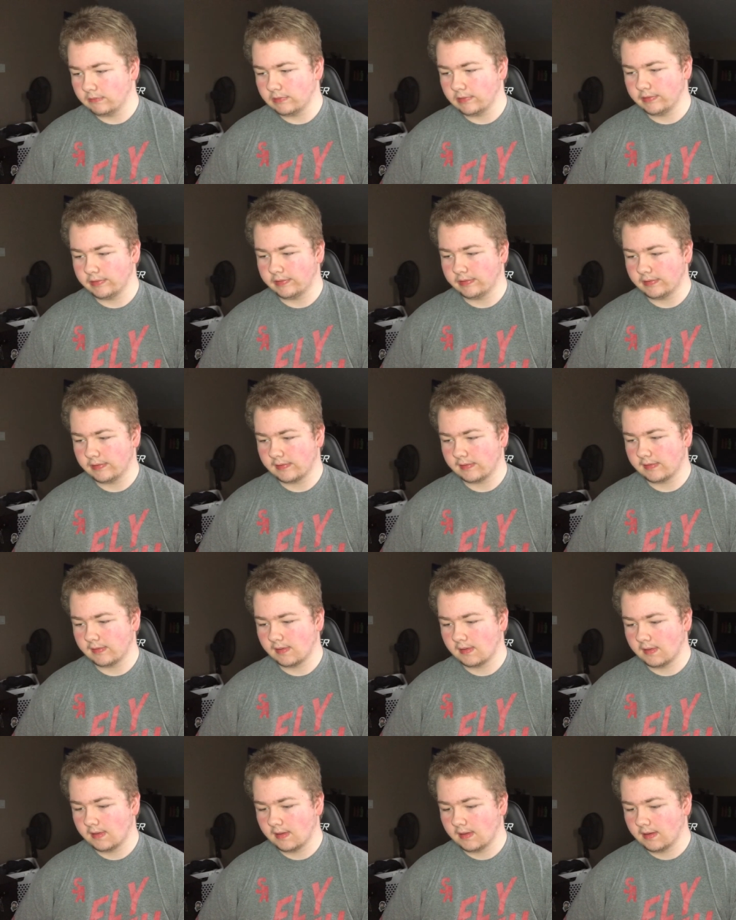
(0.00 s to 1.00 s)
was
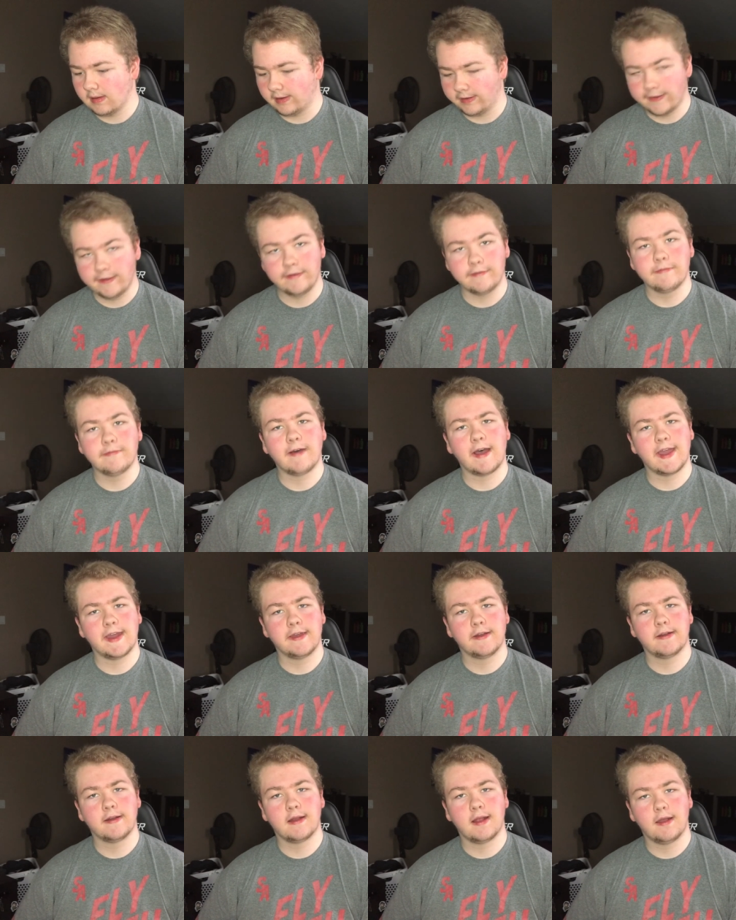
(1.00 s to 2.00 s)
a good
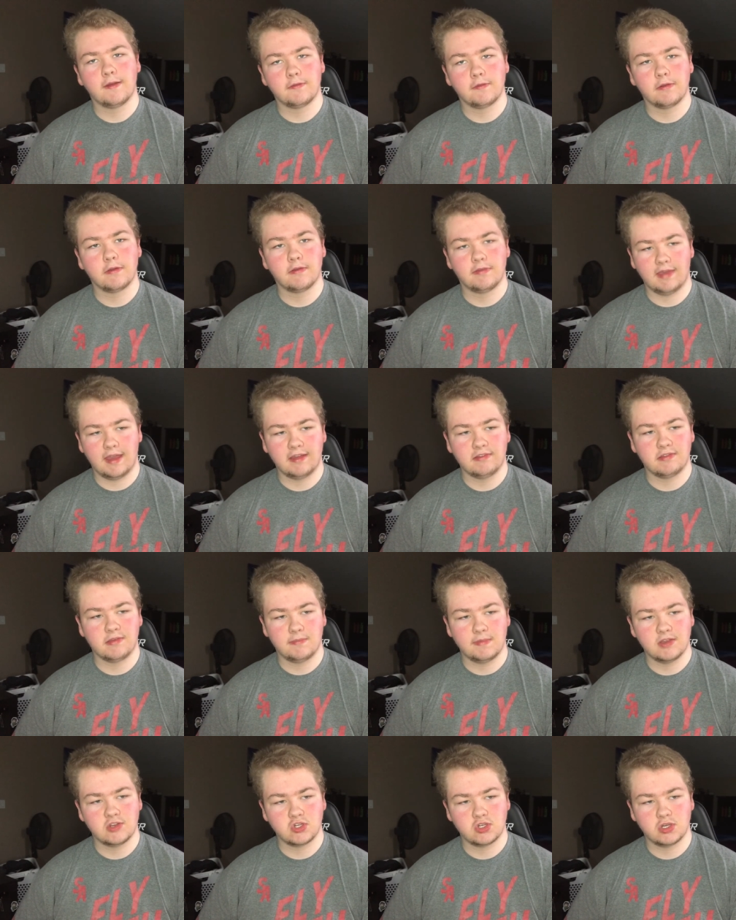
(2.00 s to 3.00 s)
fighter after his
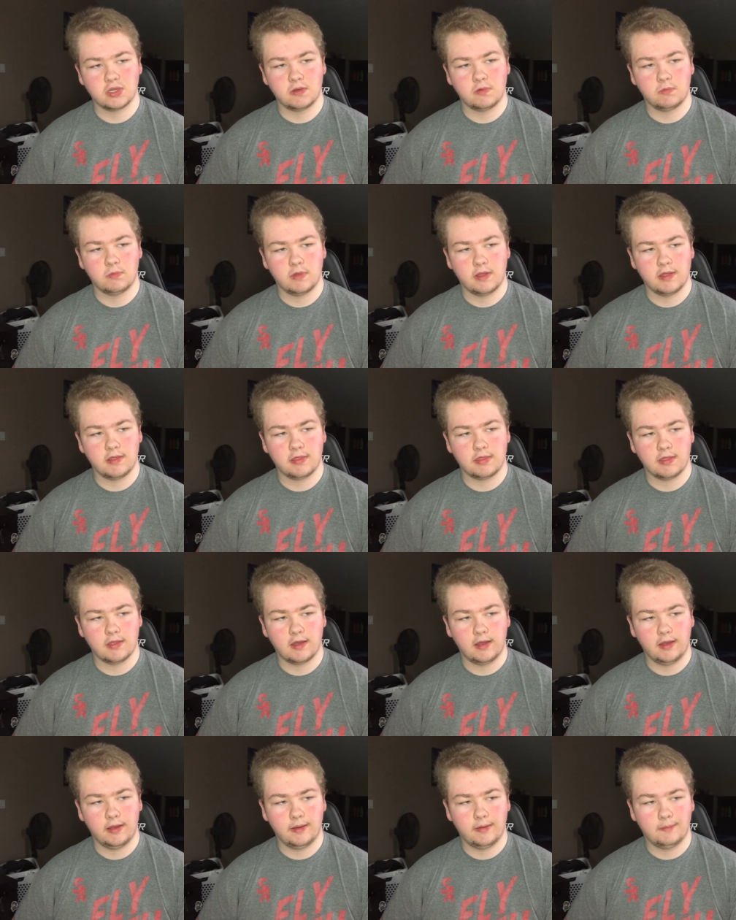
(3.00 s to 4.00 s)
exhibition with,
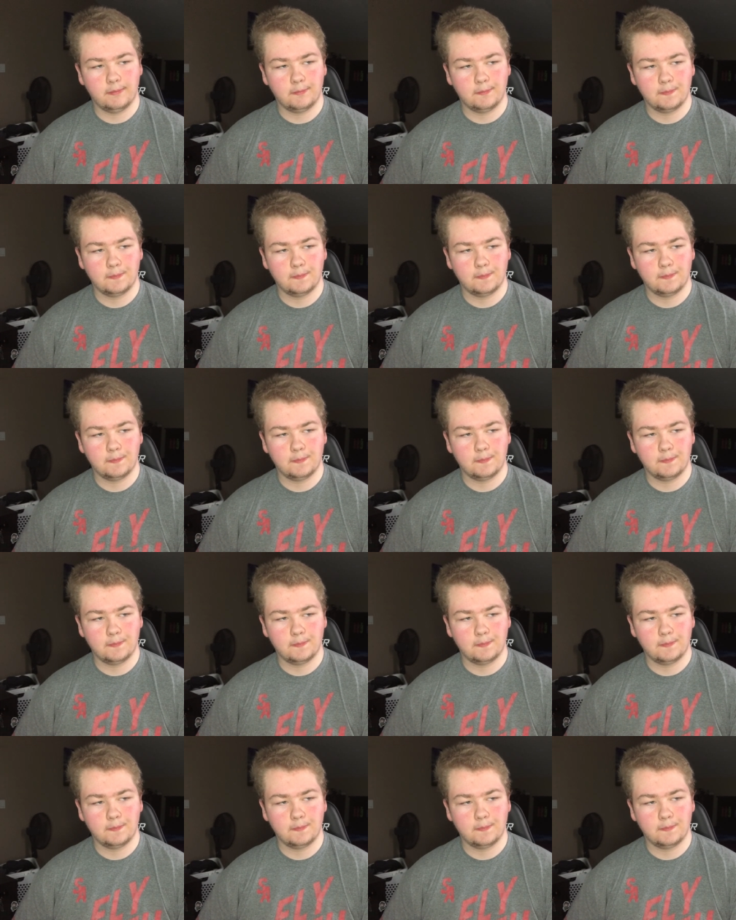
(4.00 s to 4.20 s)
um,